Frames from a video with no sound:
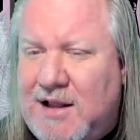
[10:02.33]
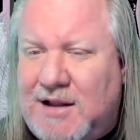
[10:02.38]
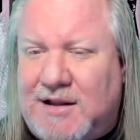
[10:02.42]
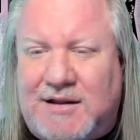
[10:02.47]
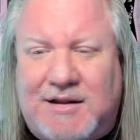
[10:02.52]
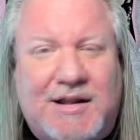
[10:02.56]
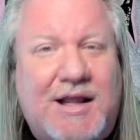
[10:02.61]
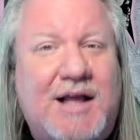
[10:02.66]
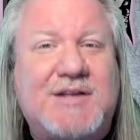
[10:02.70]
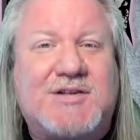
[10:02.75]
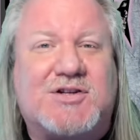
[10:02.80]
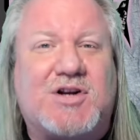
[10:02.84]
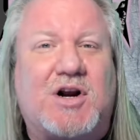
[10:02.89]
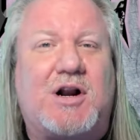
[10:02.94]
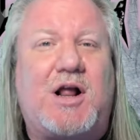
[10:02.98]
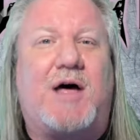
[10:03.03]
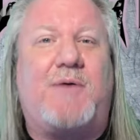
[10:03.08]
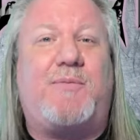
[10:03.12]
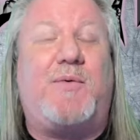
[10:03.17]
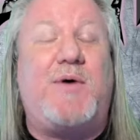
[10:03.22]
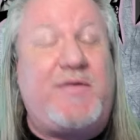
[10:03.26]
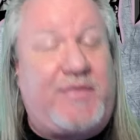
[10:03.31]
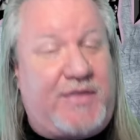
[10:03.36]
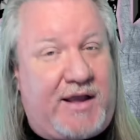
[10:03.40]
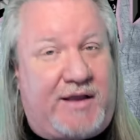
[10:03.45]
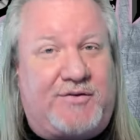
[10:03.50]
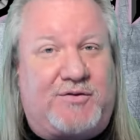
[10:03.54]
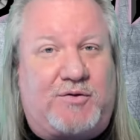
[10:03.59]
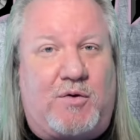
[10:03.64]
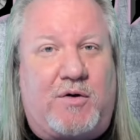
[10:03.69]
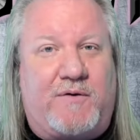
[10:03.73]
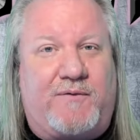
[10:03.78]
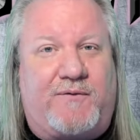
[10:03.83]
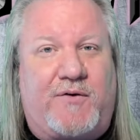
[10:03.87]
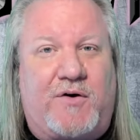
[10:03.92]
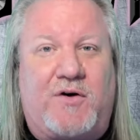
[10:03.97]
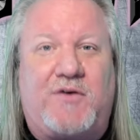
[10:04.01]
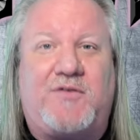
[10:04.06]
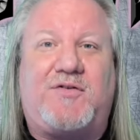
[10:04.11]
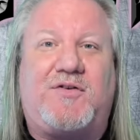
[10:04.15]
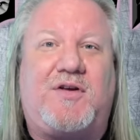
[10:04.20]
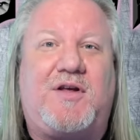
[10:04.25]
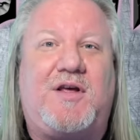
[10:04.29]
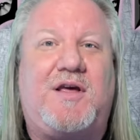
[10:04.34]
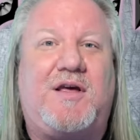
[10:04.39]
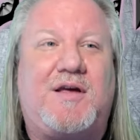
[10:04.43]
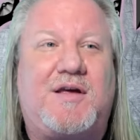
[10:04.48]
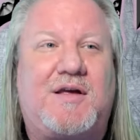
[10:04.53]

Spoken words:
Let's start off with that score first.